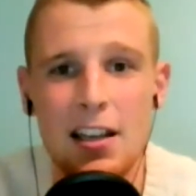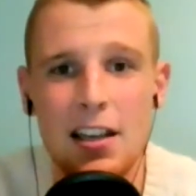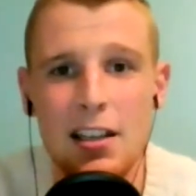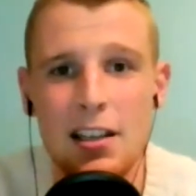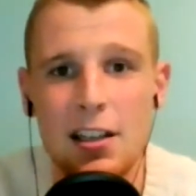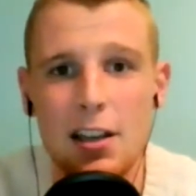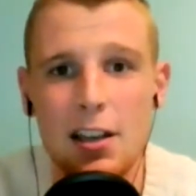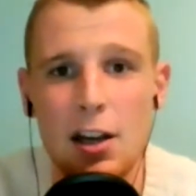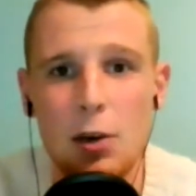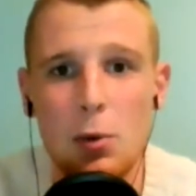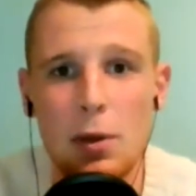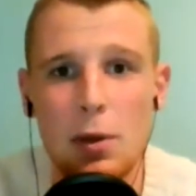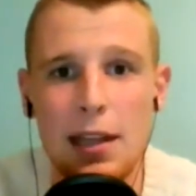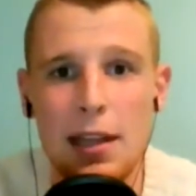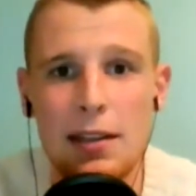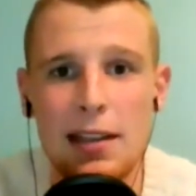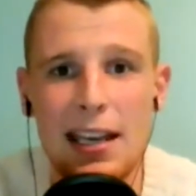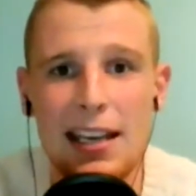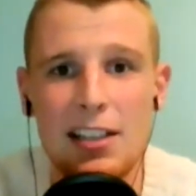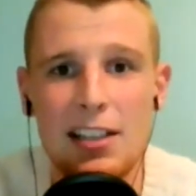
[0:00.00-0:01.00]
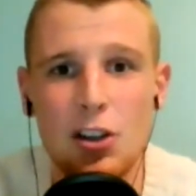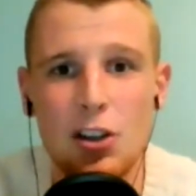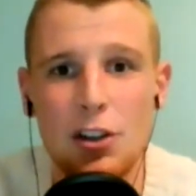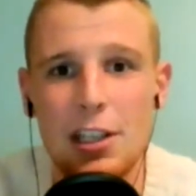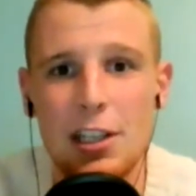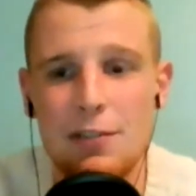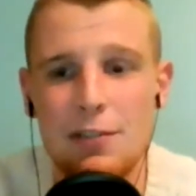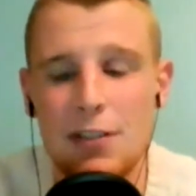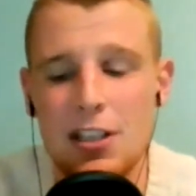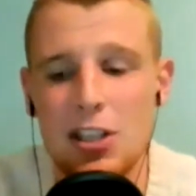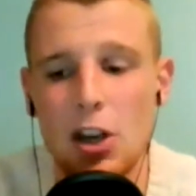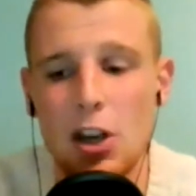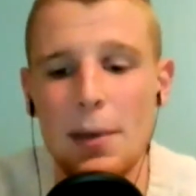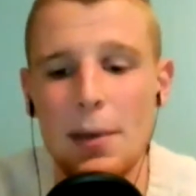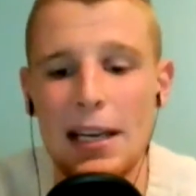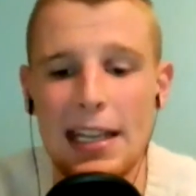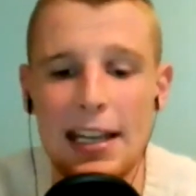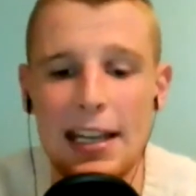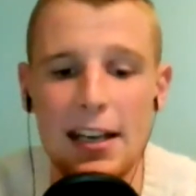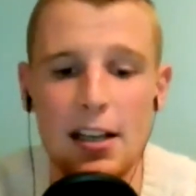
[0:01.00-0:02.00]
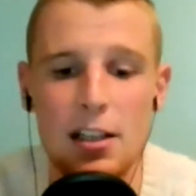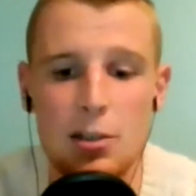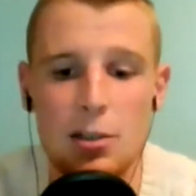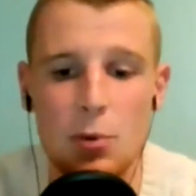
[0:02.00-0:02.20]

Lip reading: You know, they had done this for so many years,